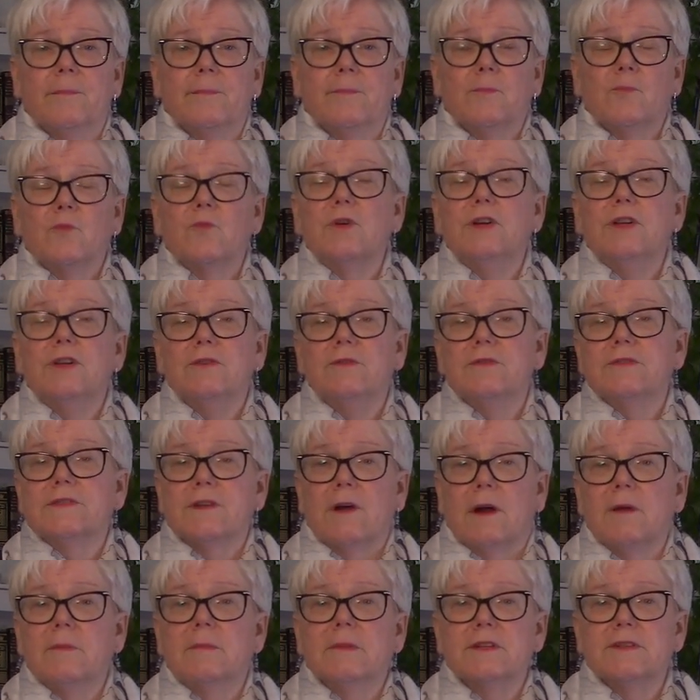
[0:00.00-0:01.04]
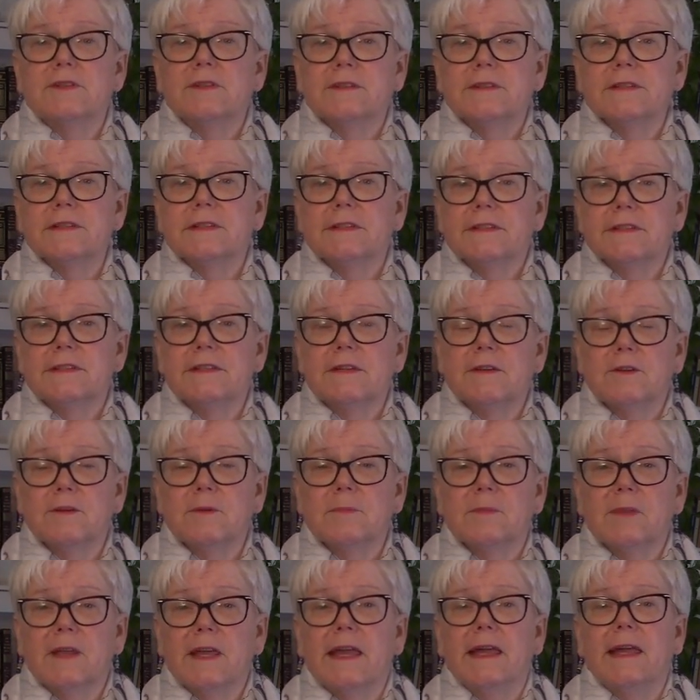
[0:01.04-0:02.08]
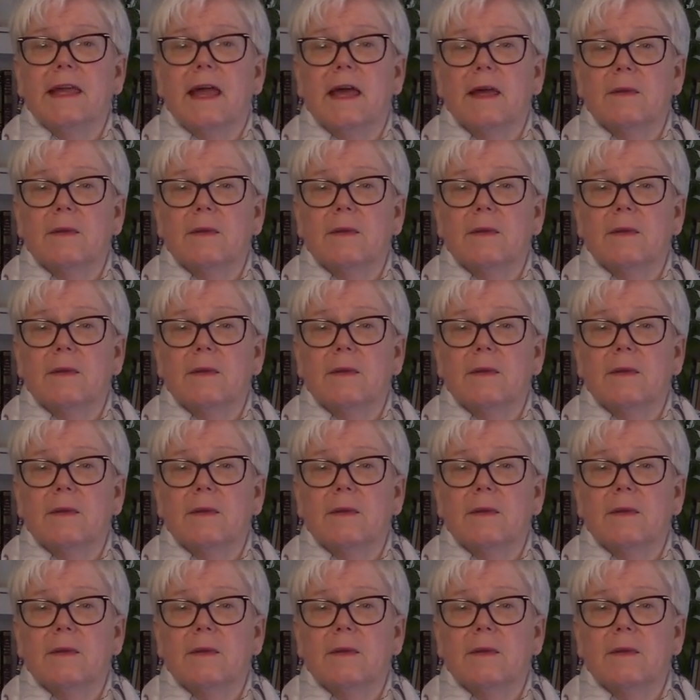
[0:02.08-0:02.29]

reduced our emissions considerably,